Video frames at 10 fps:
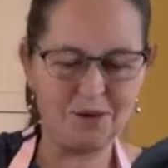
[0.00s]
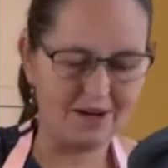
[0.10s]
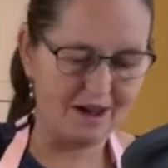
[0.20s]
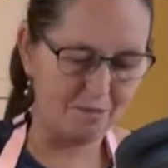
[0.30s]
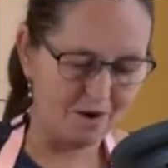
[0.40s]

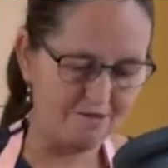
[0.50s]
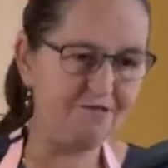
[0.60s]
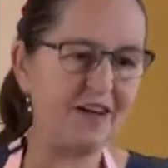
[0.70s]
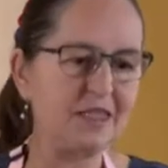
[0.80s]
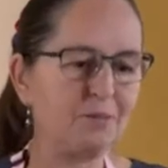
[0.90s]
it up on
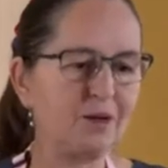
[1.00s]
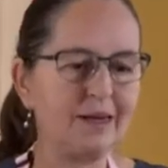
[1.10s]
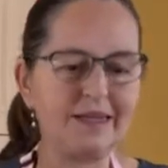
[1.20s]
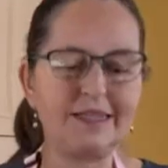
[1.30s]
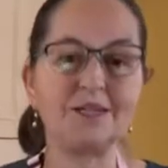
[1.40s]
Facebook and
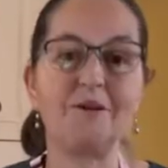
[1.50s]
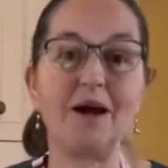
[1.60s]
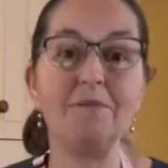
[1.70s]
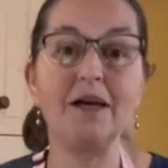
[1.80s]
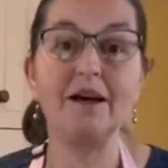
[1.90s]

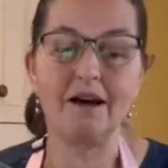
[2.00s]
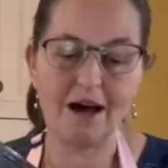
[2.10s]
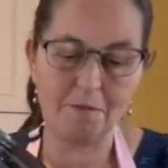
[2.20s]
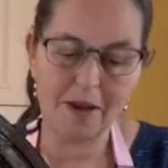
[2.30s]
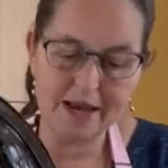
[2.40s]
Instagram.
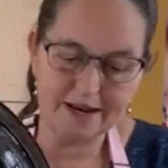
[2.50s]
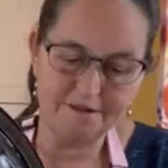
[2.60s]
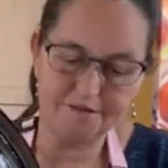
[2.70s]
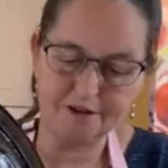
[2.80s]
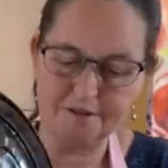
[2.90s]
I made it for a